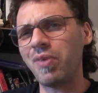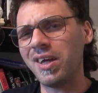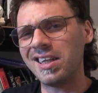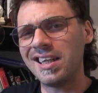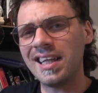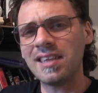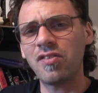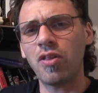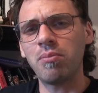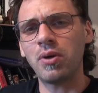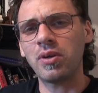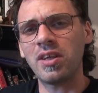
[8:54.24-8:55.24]
unless
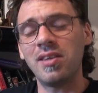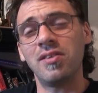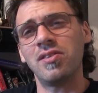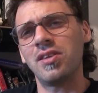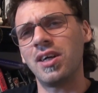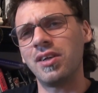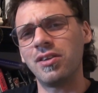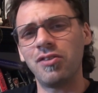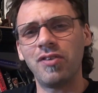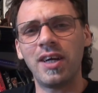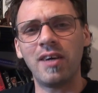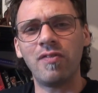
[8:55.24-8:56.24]
the monkeys start
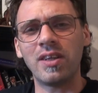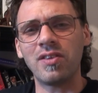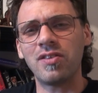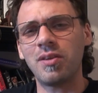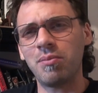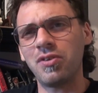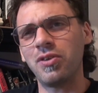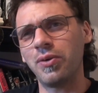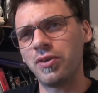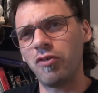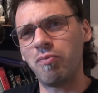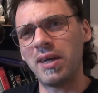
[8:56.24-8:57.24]
deriving some
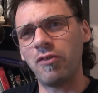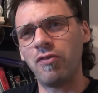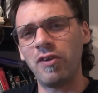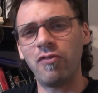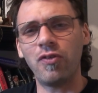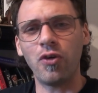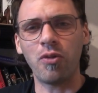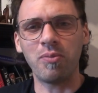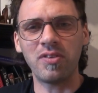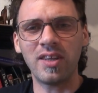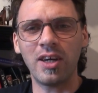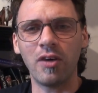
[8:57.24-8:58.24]
sort of benefit for
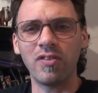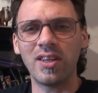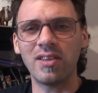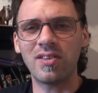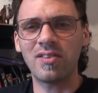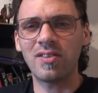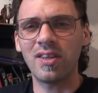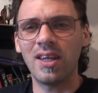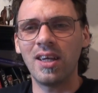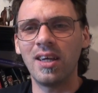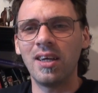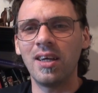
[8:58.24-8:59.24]
themselves, it's
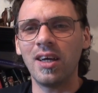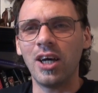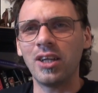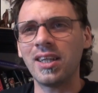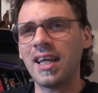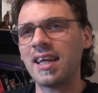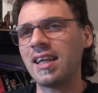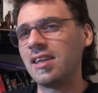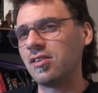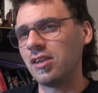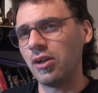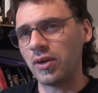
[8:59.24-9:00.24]
unlikely
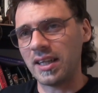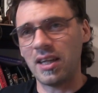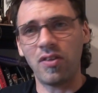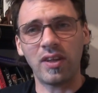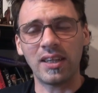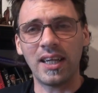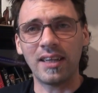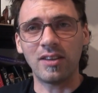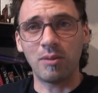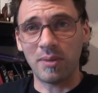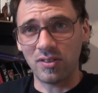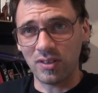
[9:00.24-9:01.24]
to look anything like
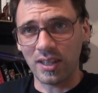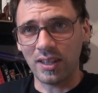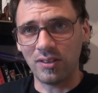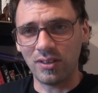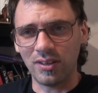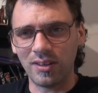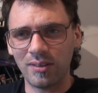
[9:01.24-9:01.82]
domestication.